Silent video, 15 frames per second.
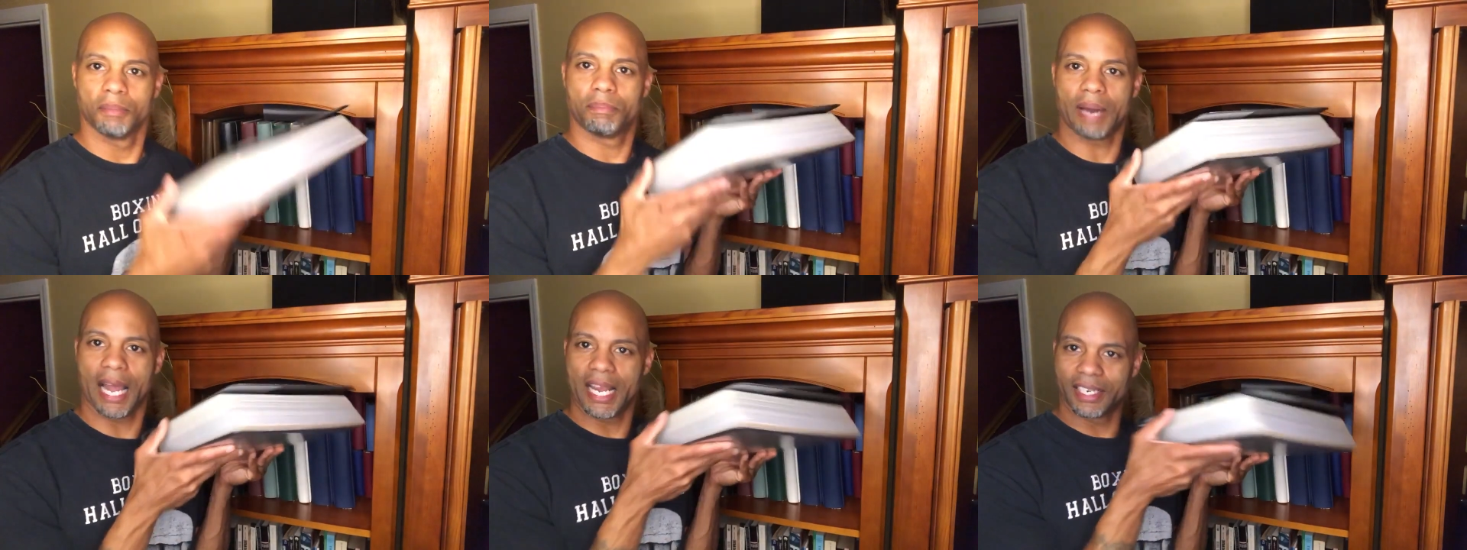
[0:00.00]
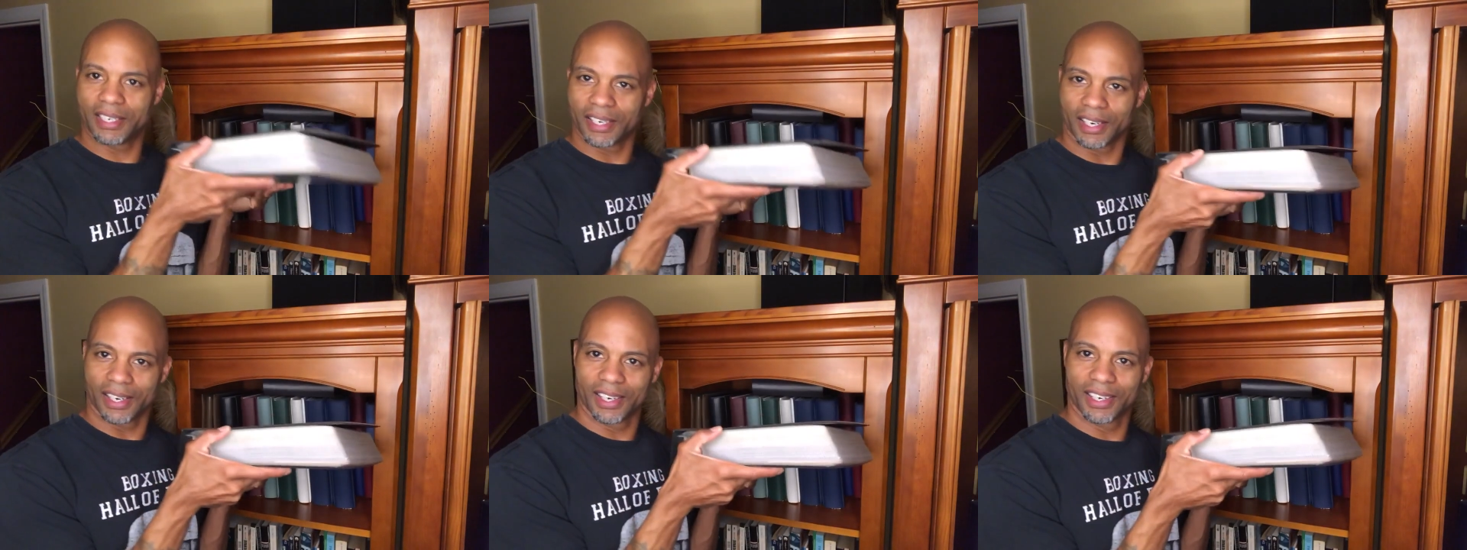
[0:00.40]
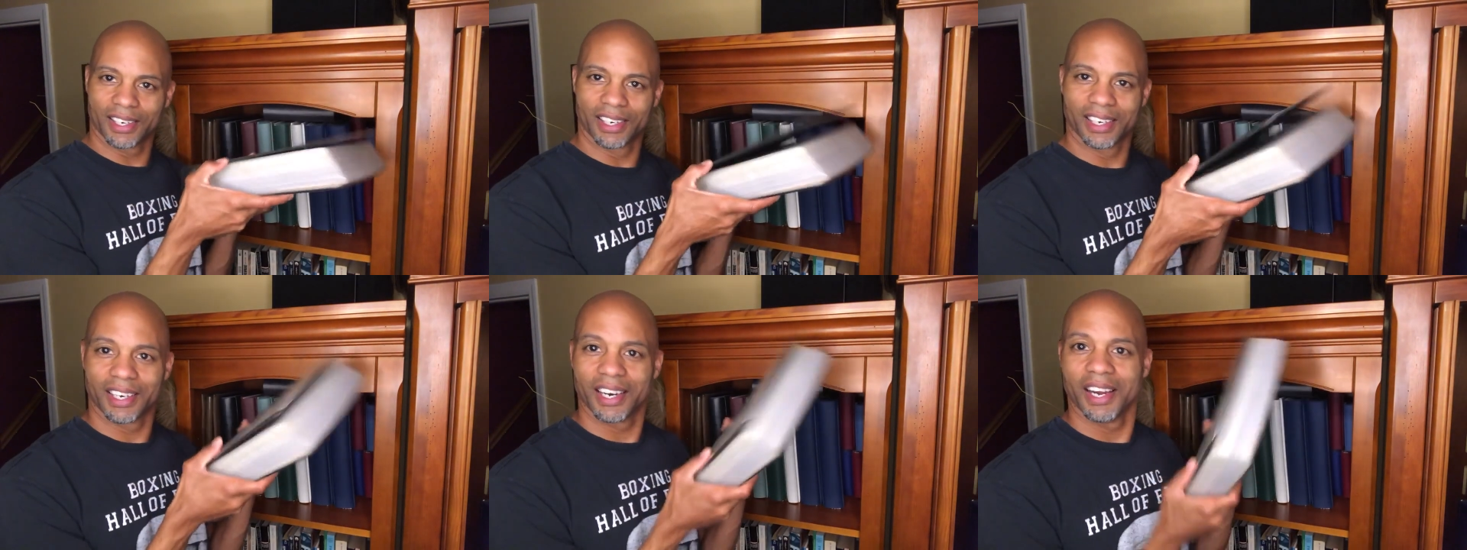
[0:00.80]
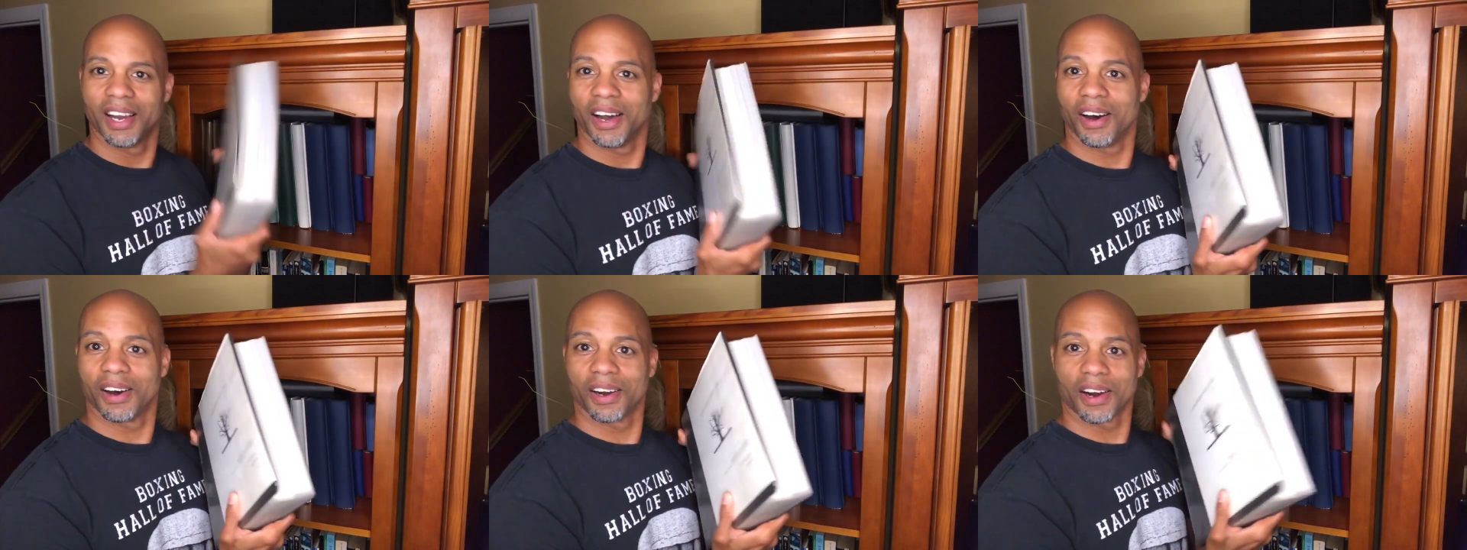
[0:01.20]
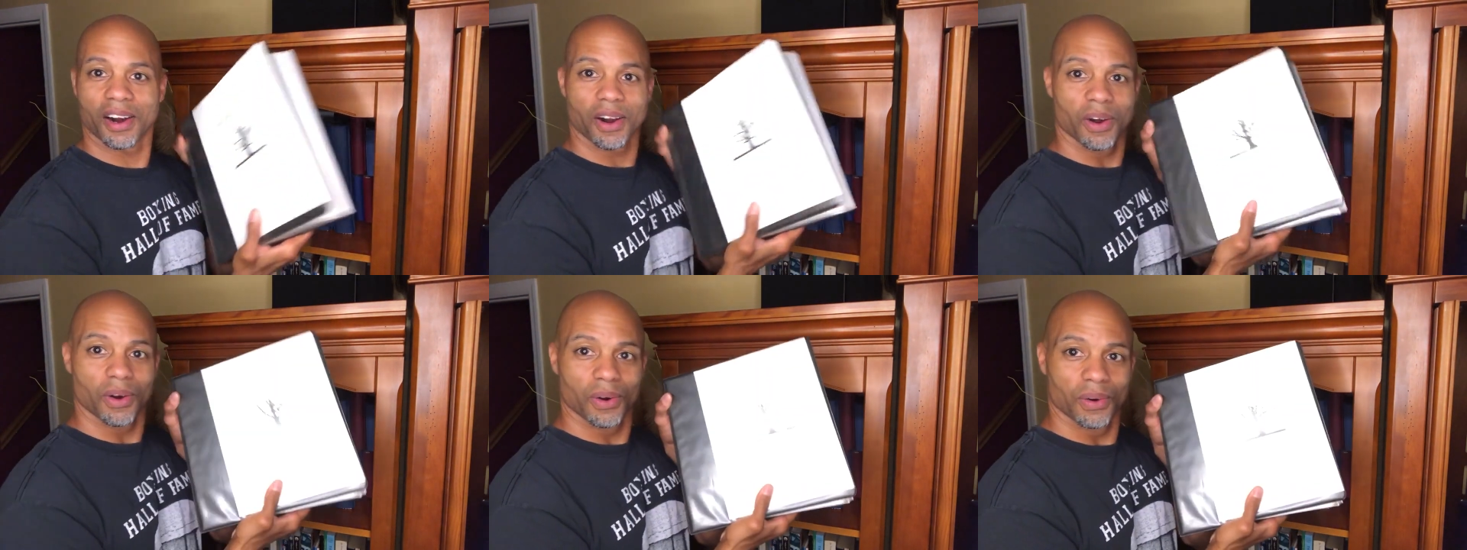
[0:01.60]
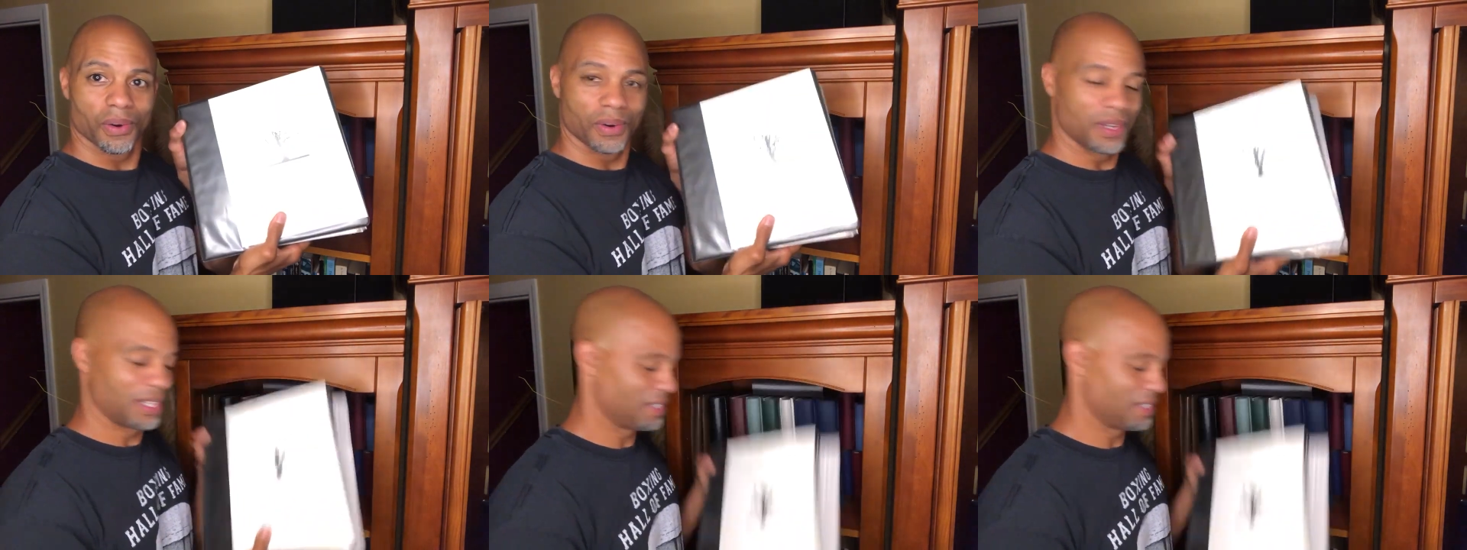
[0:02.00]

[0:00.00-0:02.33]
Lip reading: binder on our whole